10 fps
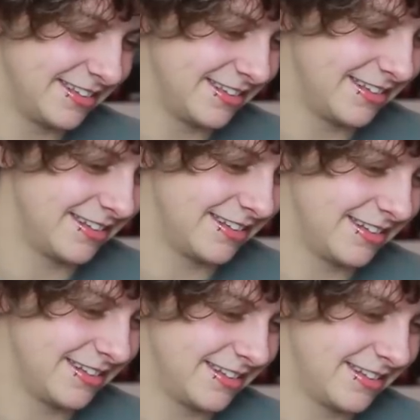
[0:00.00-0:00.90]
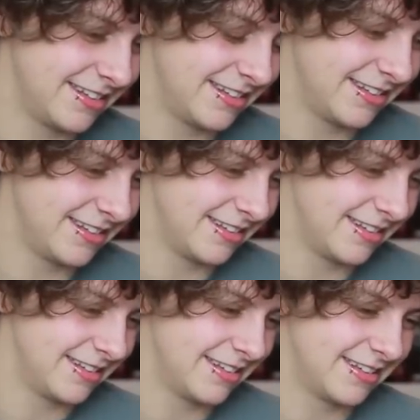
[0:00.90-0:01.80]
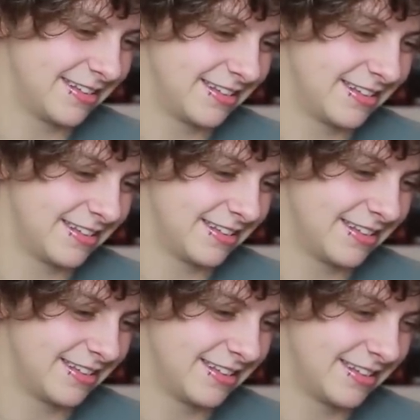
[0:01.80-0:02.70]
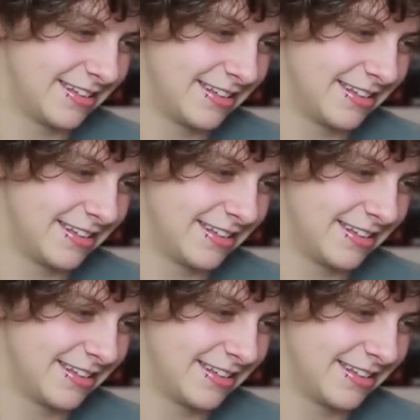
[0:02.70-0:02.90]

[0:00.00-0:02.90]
This person isn't speaking.